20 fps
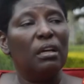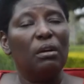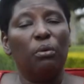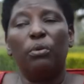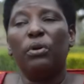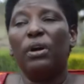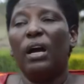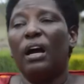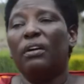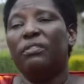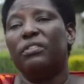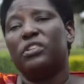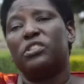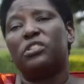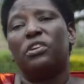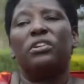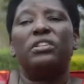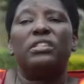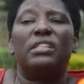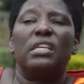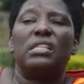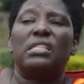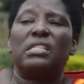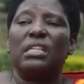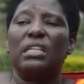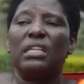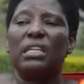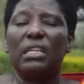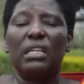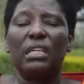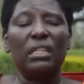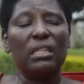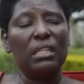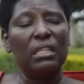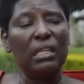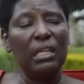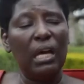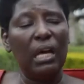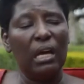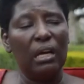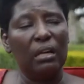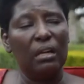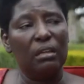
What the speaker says: We have a soil testing kit here.